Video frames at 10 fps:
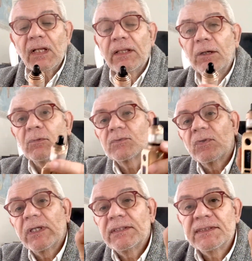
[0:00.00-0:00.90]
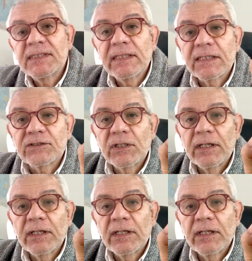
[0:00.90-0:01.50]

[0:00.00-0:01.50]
was on 19 actually.